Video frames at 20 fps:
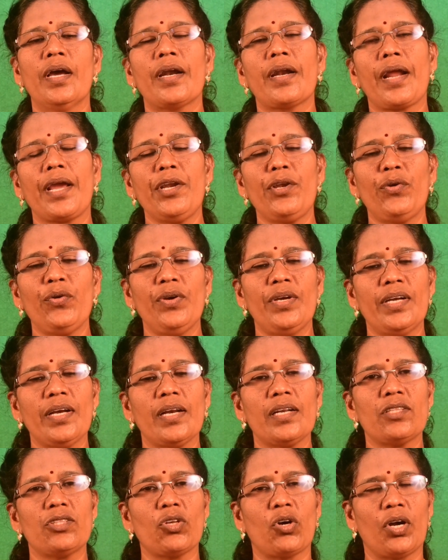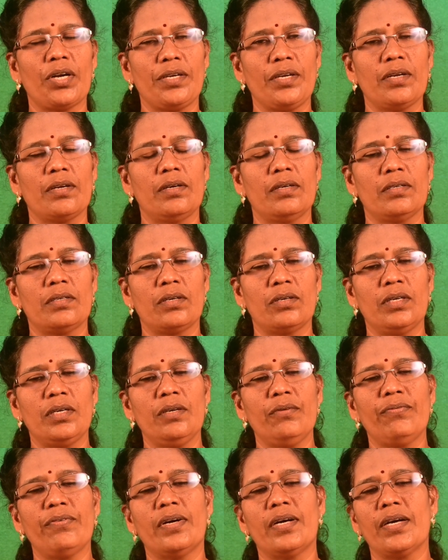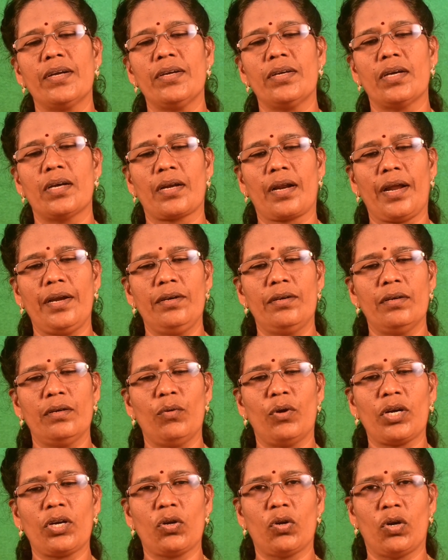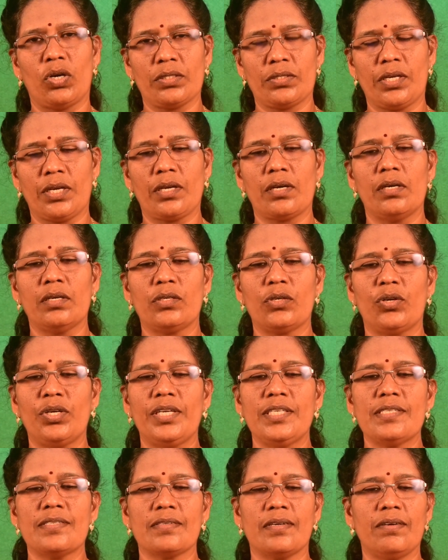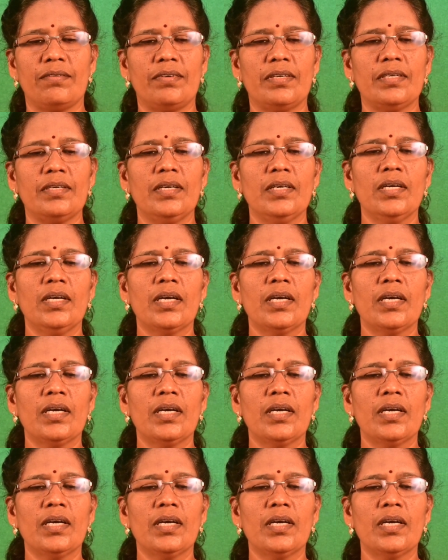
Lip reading: Right to health, Article 25. Right to work, Article 27.